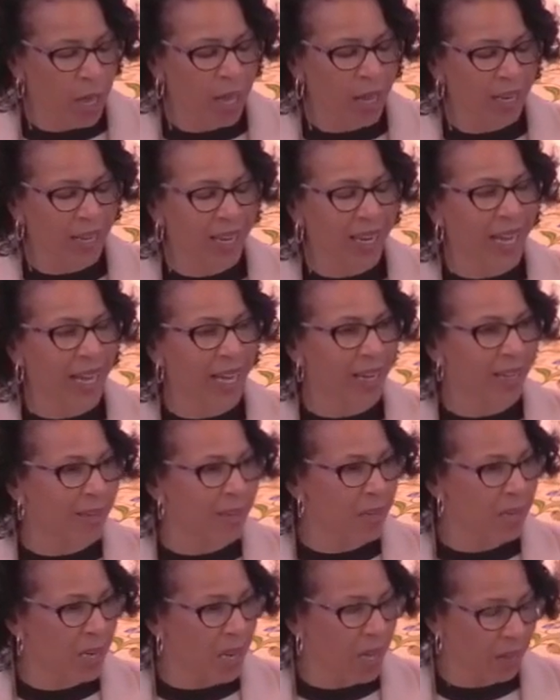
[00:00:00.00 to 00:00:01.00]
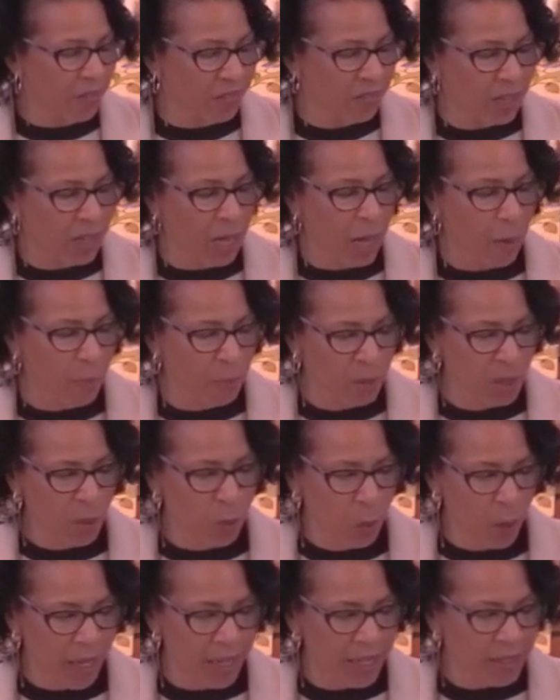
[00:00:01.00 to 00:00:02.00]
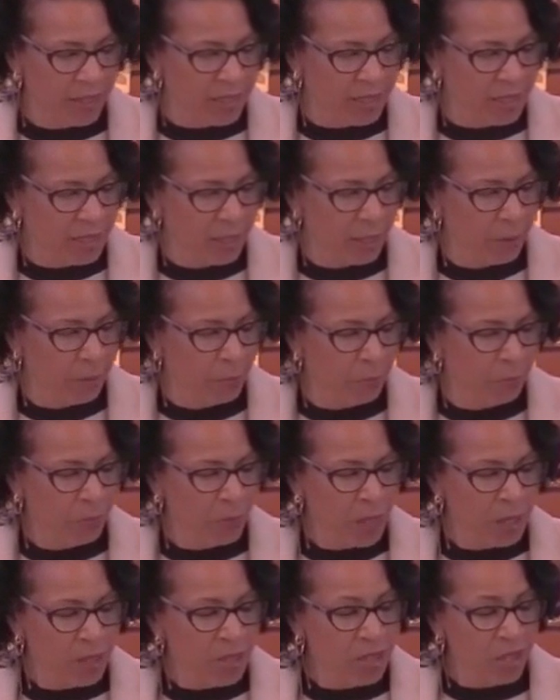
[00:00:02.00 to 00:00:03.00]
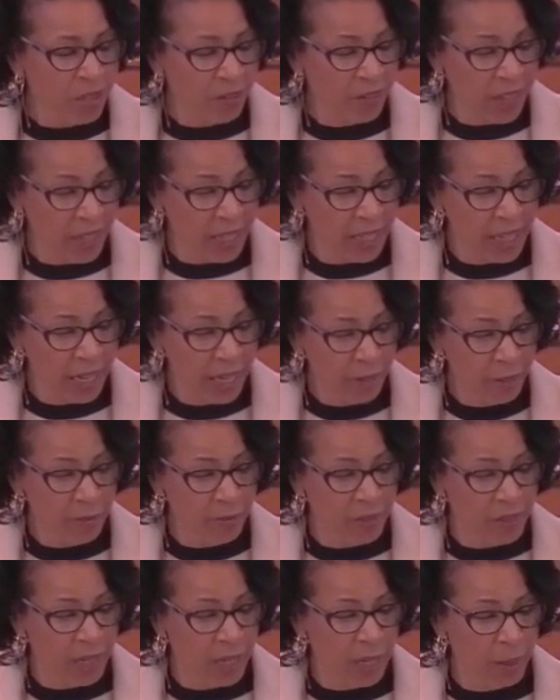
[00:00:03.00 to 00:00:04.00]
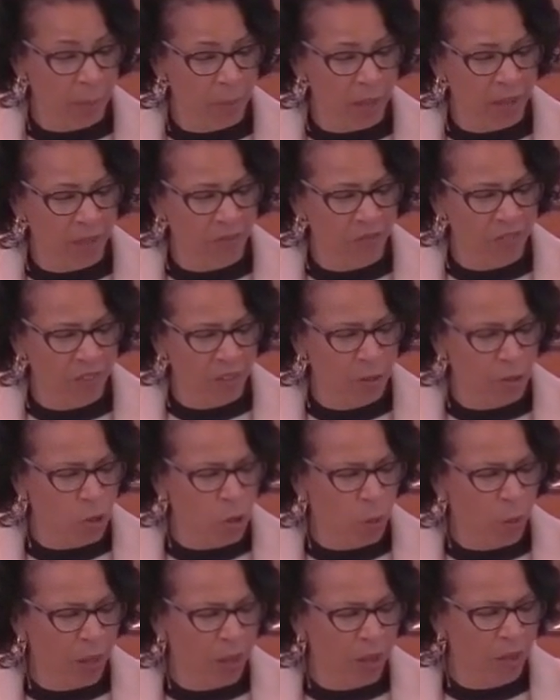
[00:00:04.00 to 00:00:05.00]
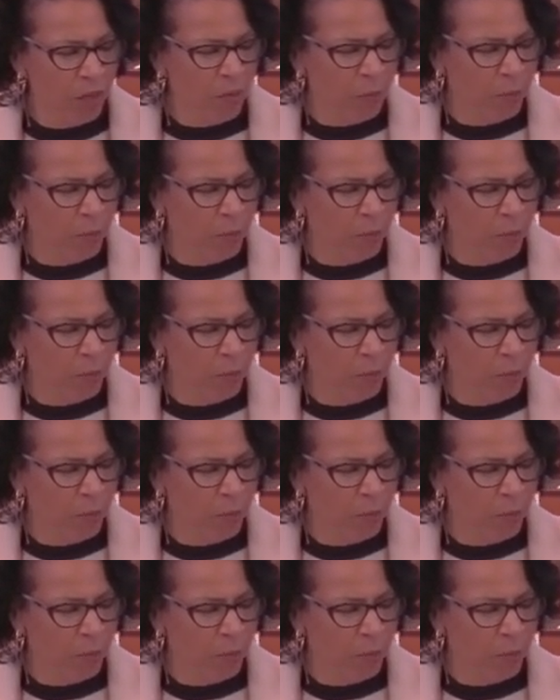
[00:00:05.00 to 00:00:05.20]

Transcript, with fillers: let nothing be wasted. So they gathered them and filled 12